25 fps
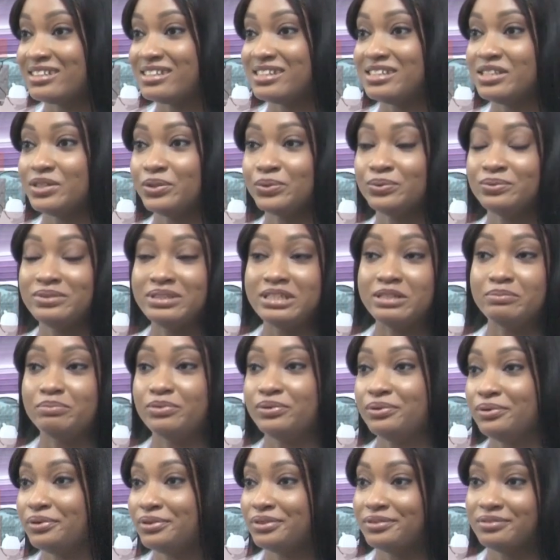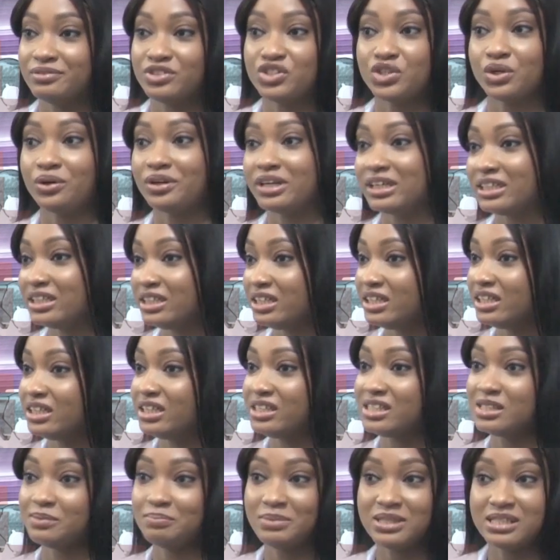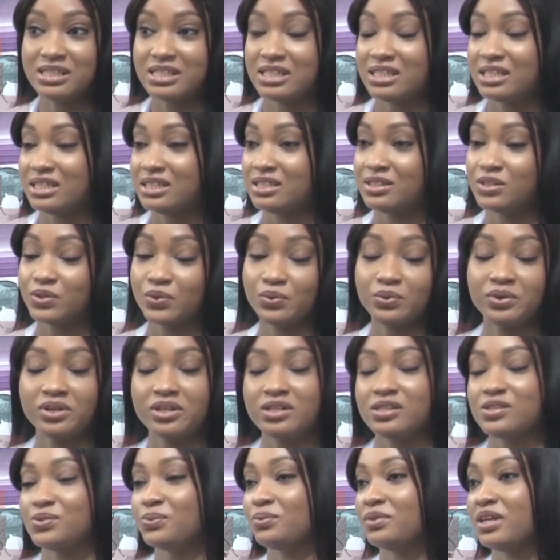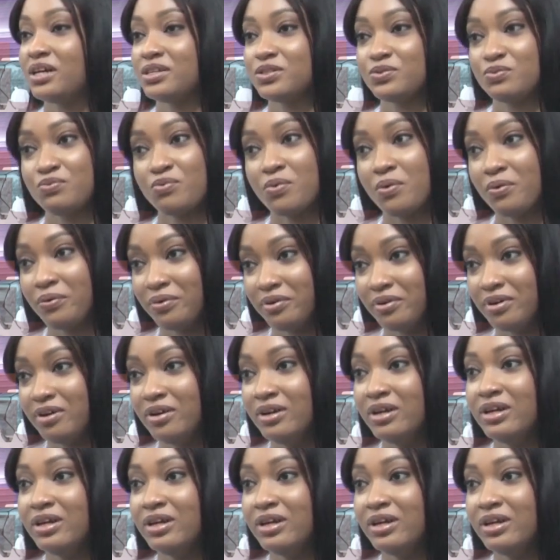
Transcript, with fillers: and still nibble on chocolates, biscuits, cookies. No, that's wrong.